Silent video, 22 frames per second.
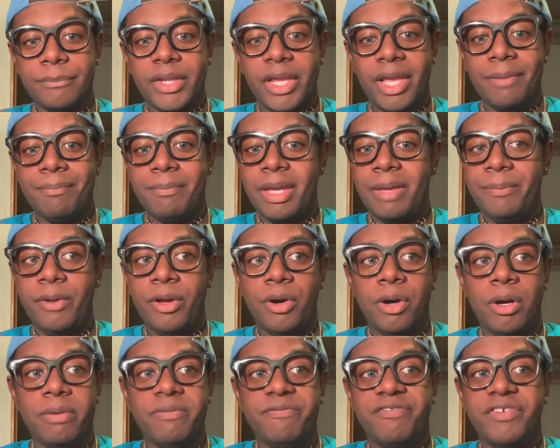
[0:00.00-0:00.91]
And maybe
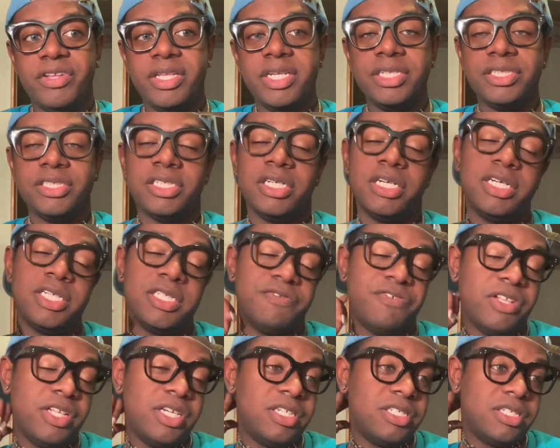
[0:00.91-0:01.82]
harm Felicia, because
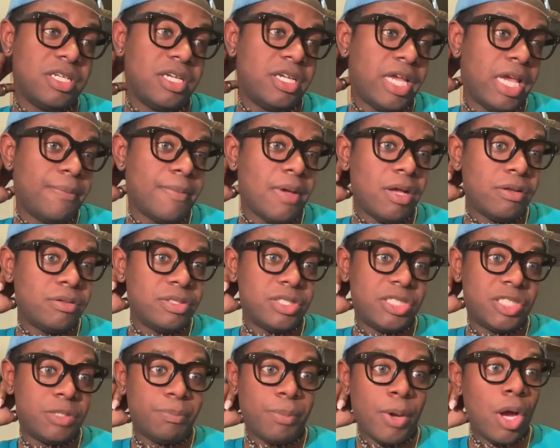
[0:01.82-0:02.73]
Felicia came out and
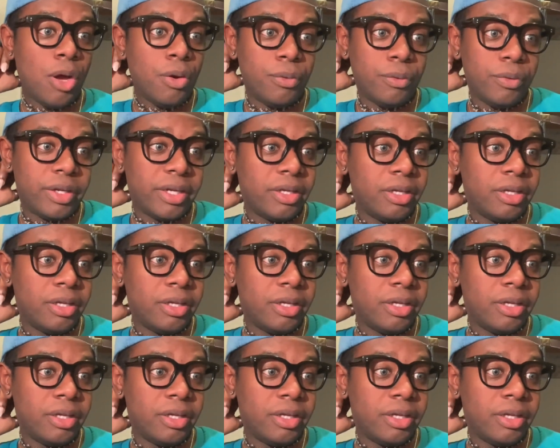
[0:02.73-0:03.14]
spoke.